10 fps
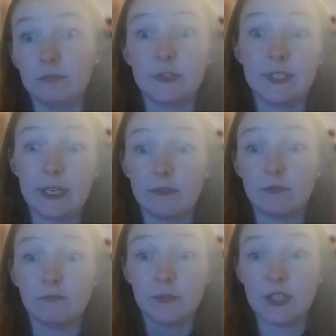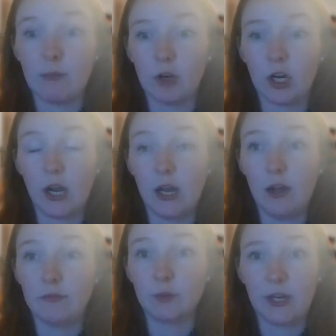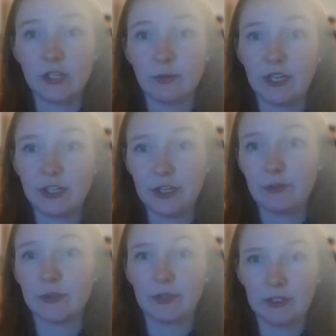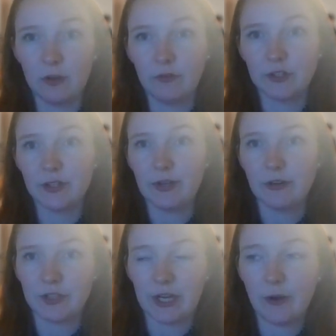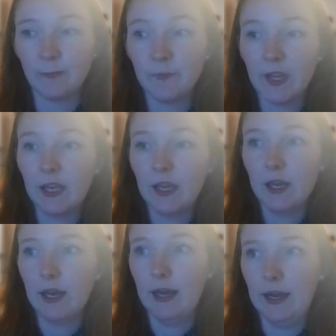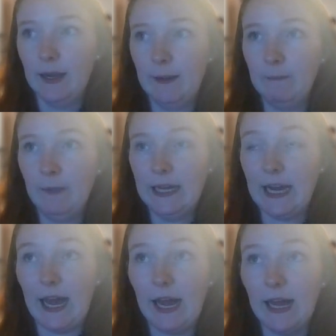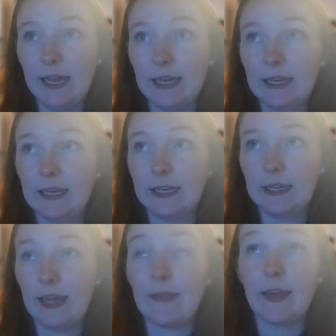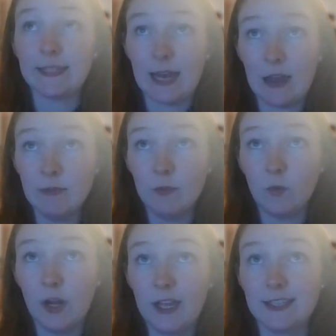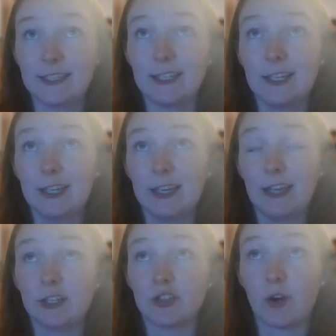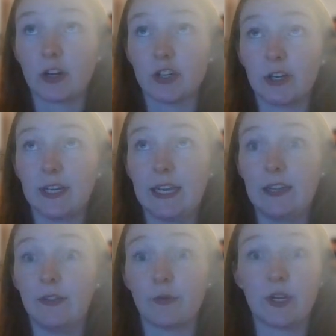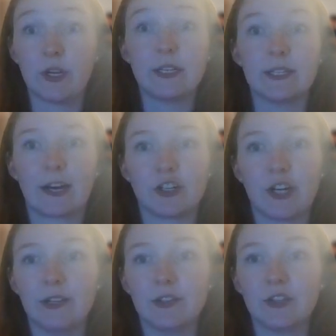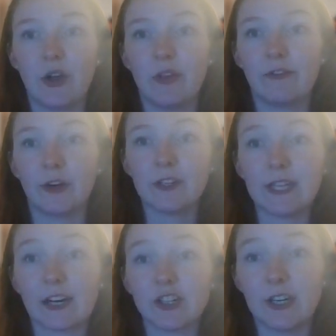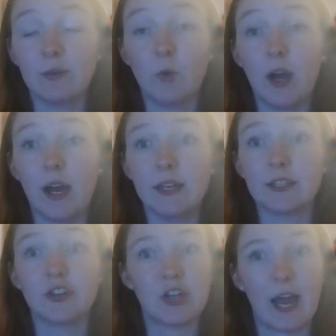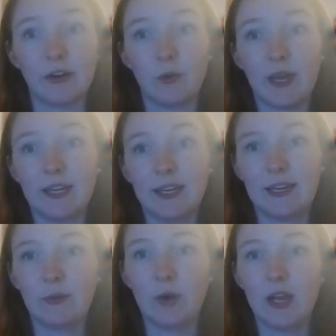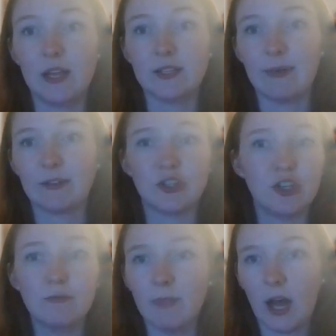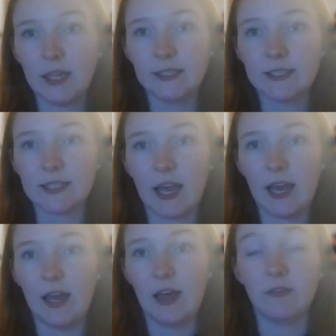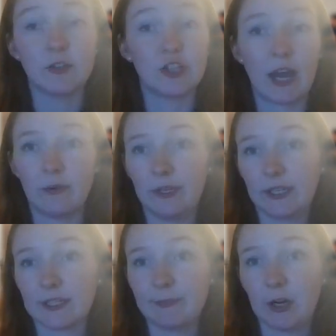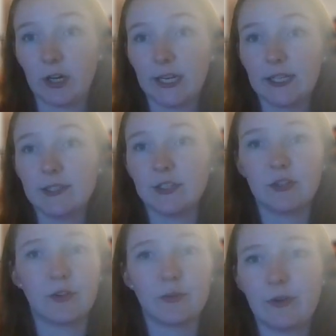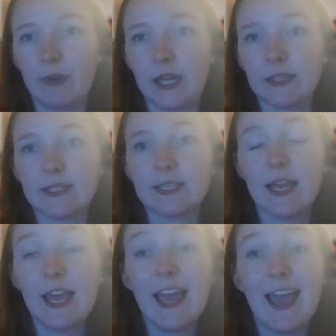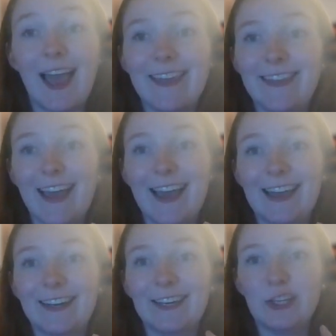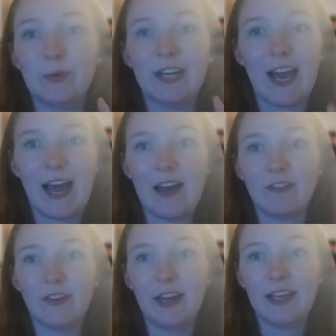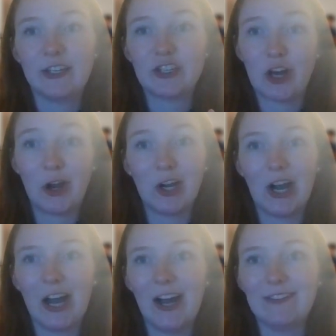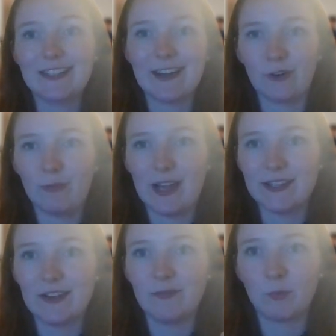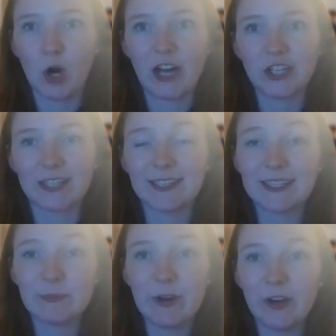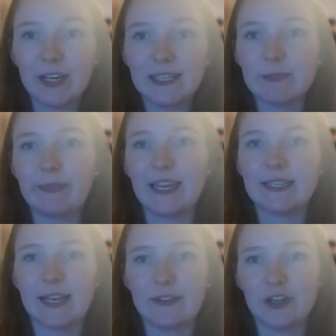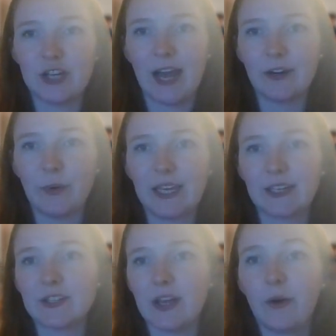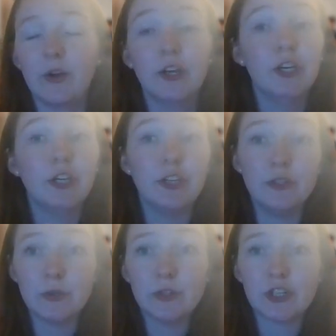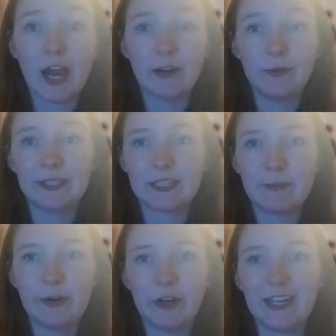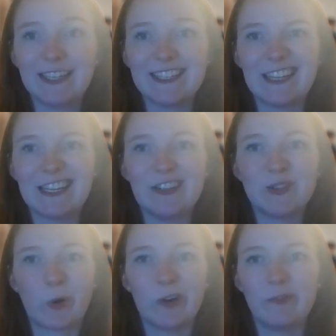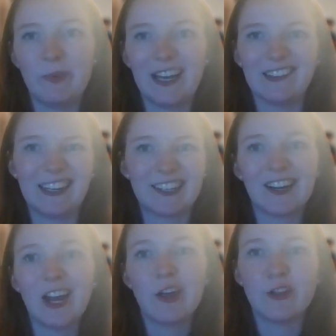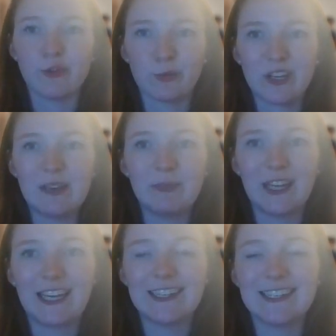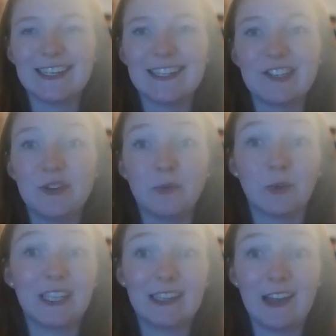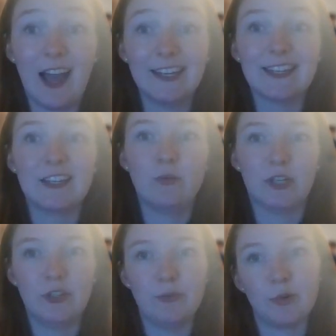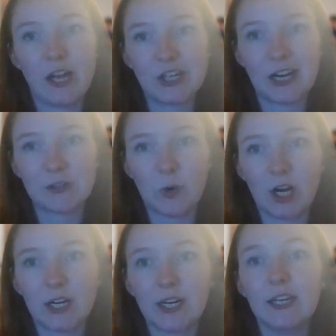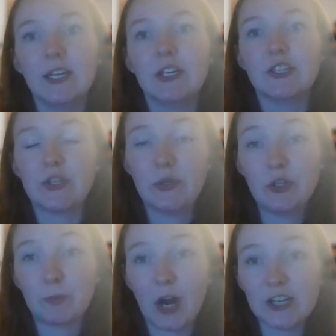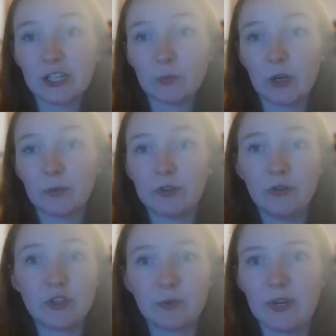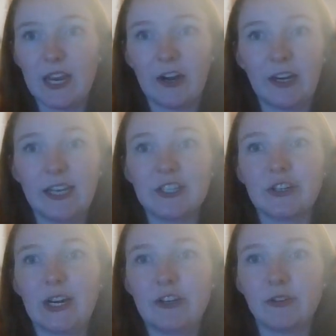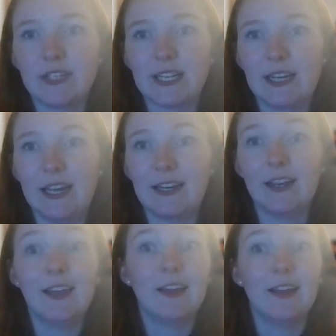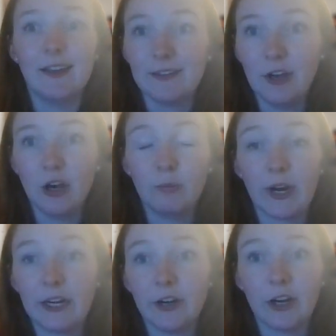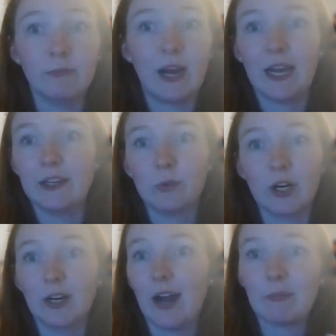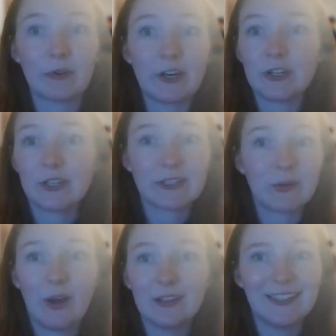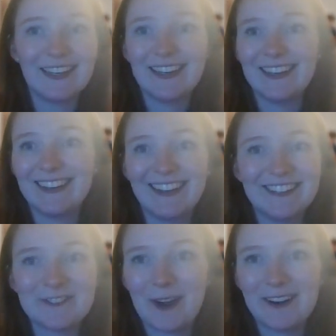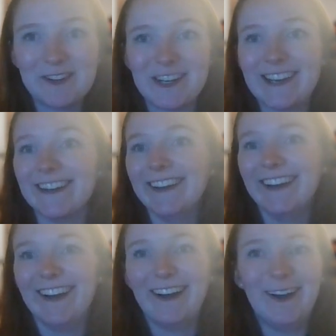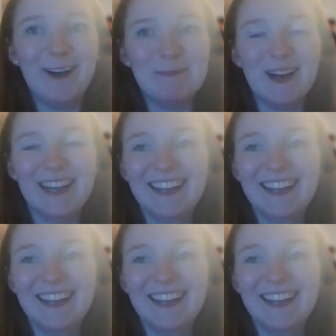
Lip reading: see, summer of 2022, so a little over 2 years ago. And at that time, it was structured in three sections. So the first section was shadowing, and it was about 2 months of shadowing experience, 2 to 3 months. And then you would have a chunk of several months of project experience based on the shadowing. So you do the shadowing experience, and then you sort of pick like three places you really liked that you want to do project work. So you do project work with those three areas you're interested in. No brainer. Mine were operations, quality, and strategy. Um,